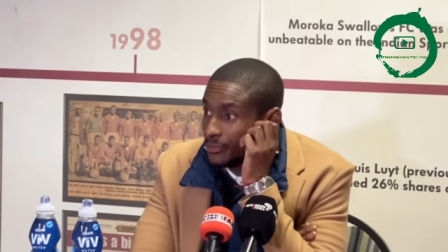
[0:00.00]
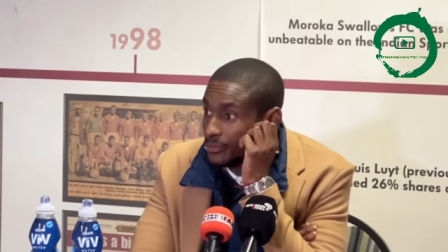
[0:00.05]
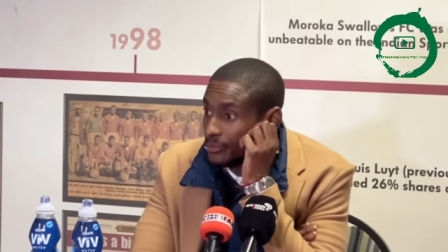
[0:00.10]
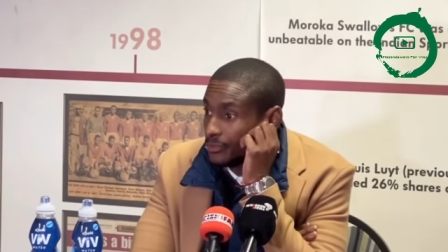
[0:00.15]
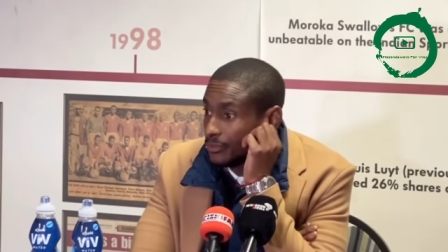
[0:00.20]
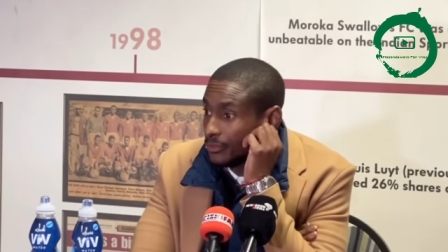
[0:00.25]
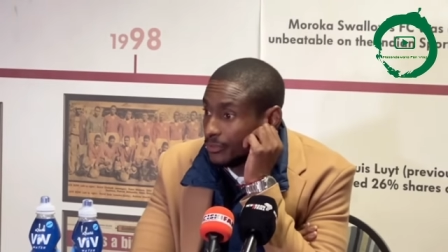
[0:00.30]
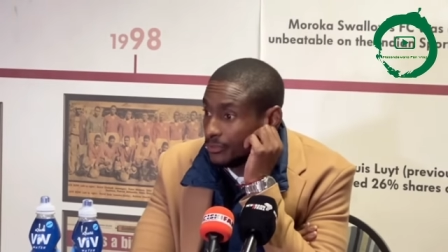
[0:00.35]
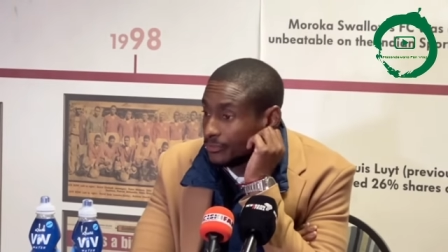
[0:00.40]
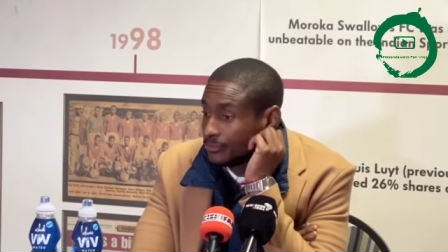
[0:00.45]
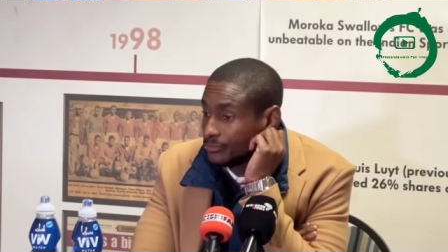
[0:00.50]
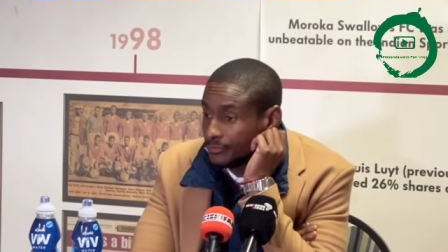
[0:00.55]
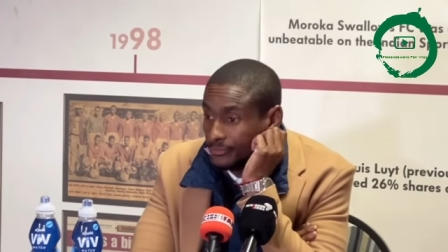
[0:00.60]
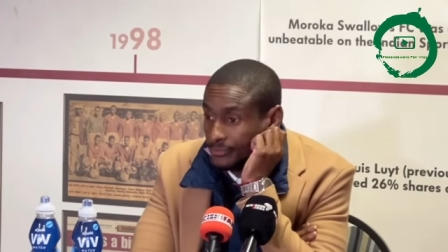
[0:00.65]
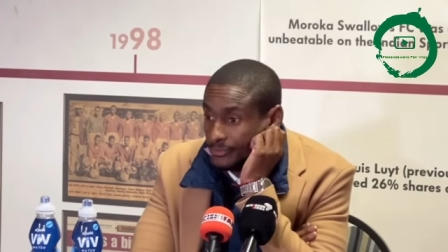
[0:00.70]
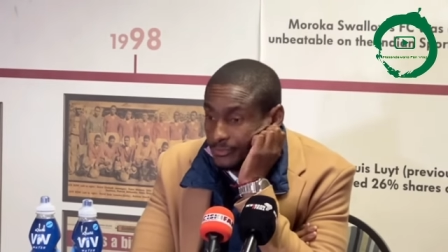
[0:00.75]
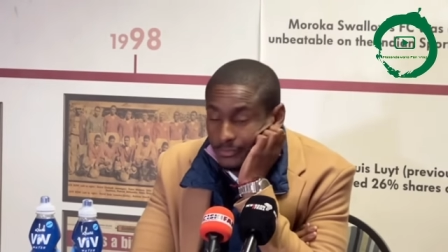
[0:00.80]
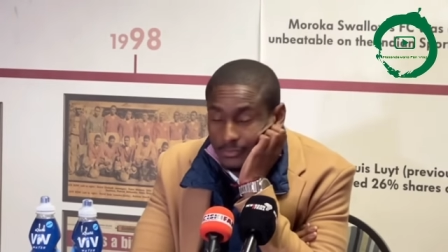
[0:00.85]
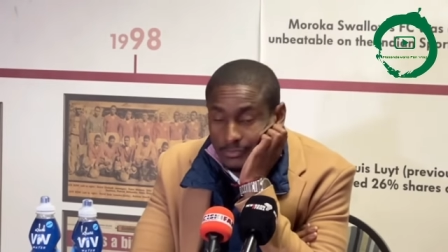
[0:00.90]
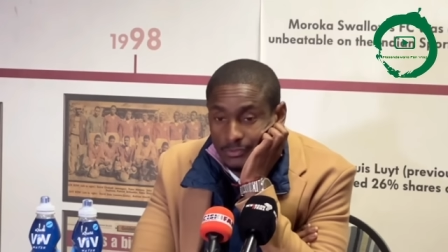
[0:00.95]
so
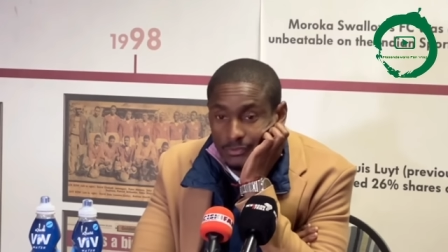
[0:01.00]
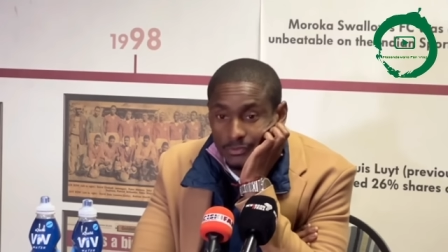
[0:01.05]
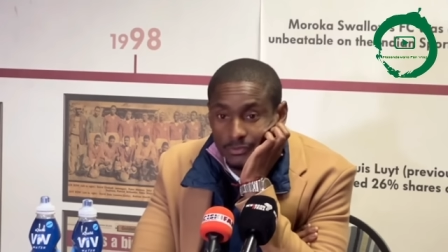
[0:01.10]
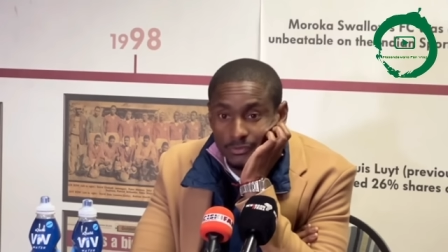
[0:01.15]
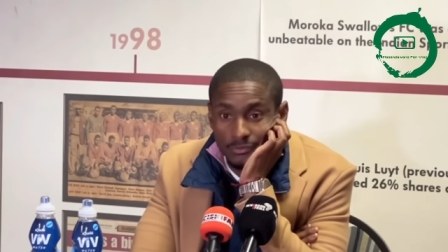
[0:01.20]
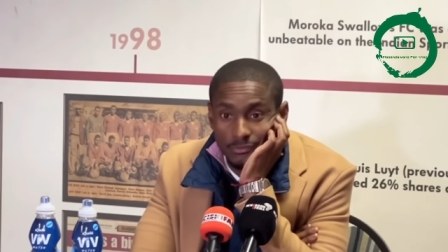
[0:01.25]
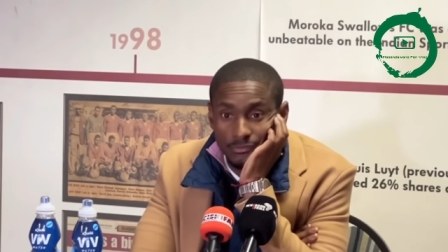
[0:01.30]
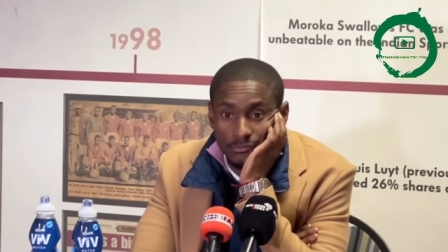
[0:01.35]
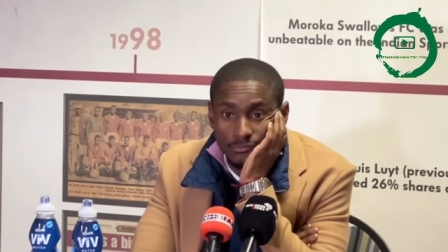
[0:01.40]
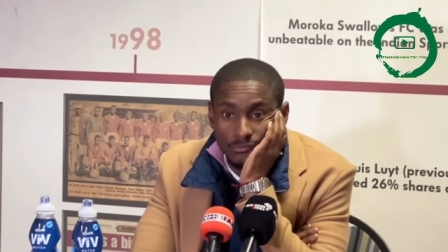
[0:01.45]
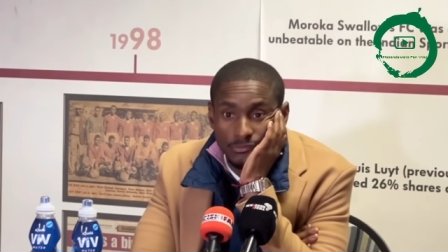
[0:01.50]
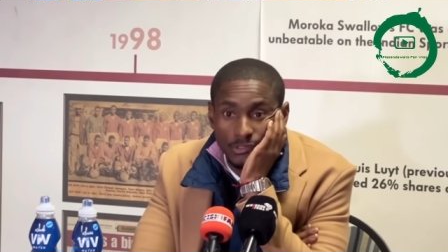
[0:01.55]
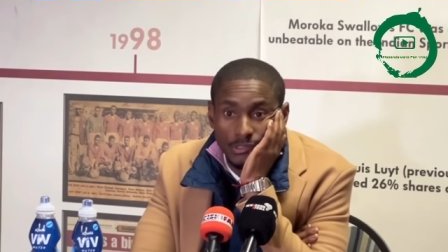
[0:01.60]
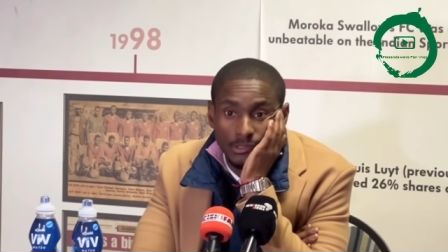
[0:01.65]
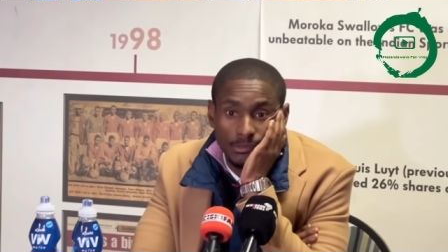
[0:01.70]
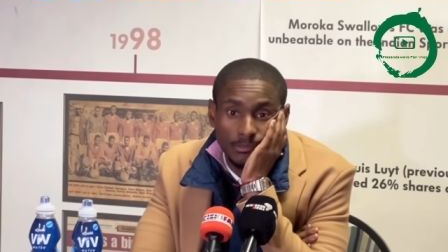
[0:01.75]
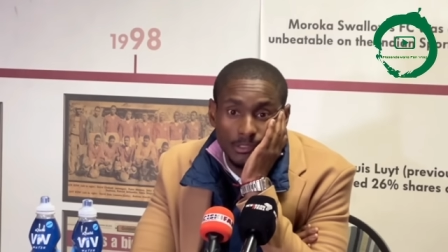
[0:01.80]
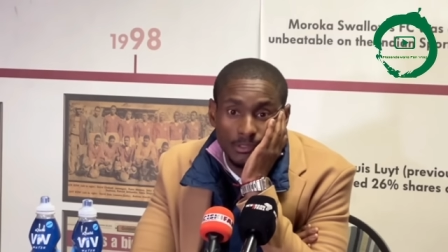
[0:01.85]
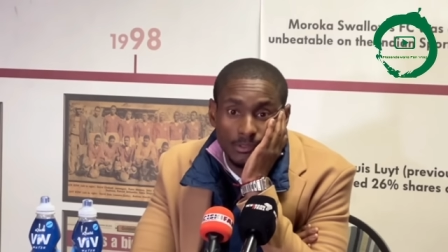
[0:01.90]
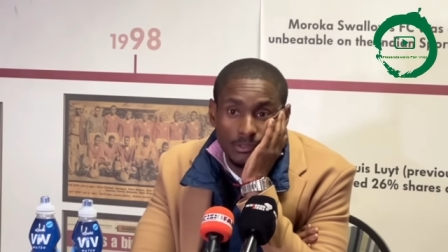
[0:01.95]
what
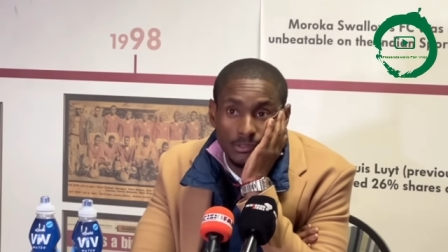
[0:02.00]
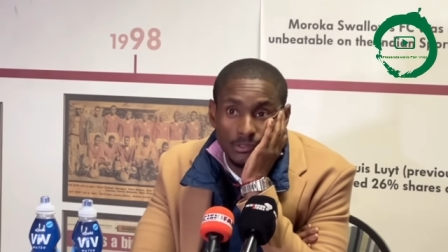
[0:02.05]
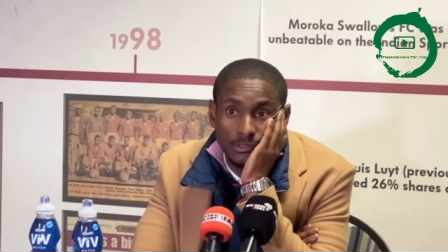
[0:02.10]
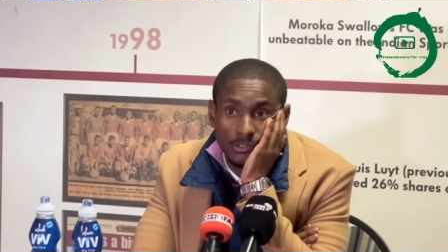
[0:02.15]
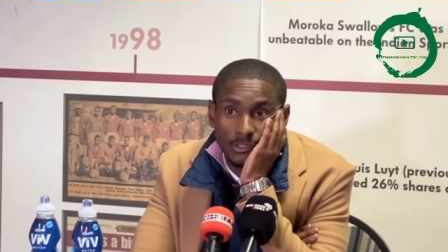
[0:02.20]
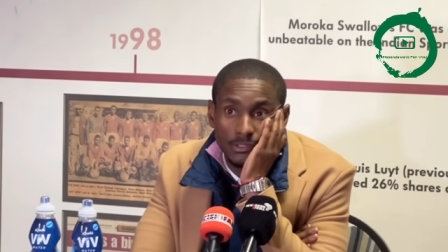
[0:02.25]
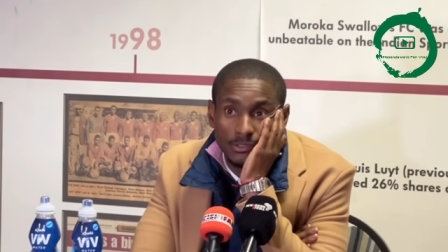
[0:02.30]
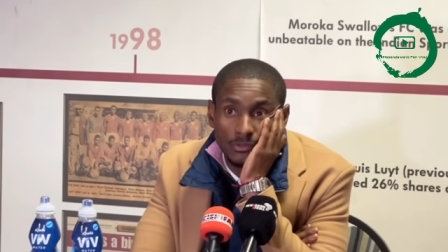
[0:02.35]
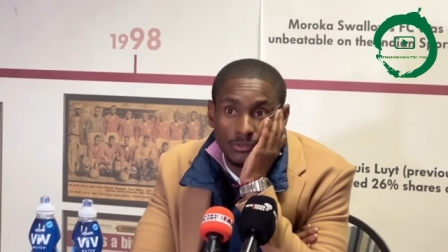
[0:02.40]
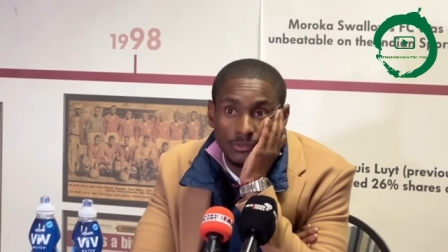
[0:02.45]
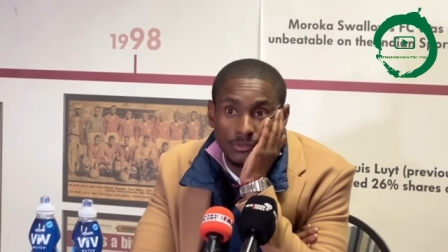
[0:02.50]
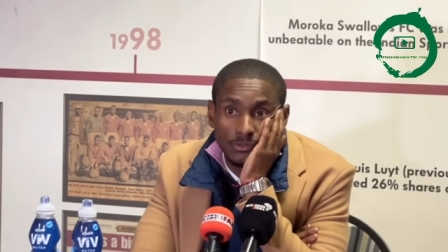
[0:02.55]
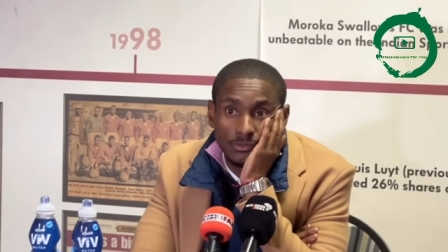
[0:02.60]
am I going to say to you?